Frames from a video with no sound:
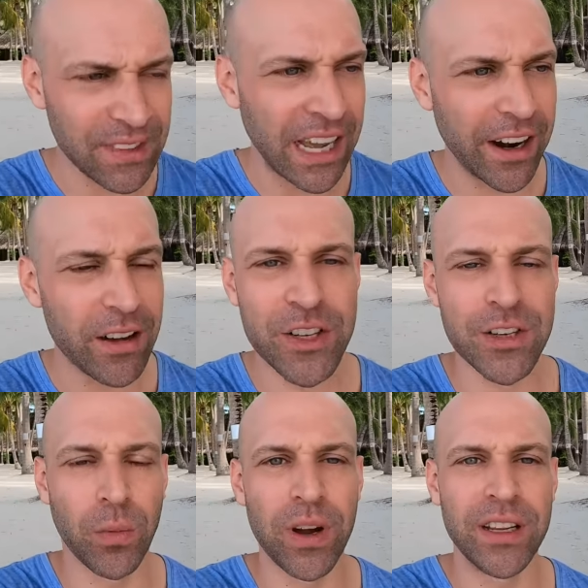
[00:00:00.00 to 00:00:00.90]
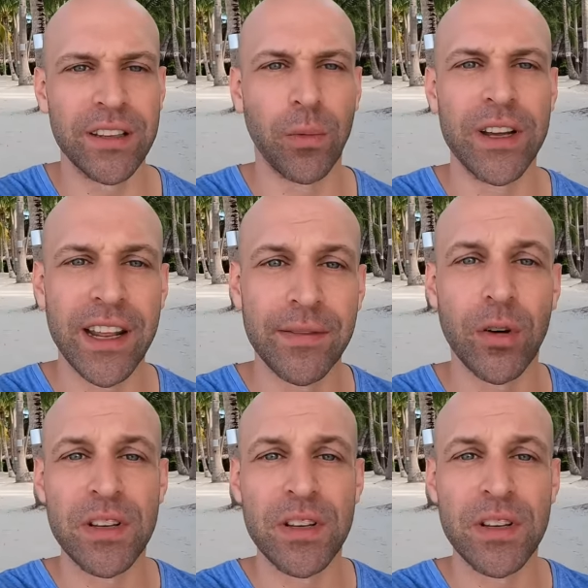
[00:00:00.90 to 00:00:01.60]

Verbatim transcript: I don't know, it's just the way that I've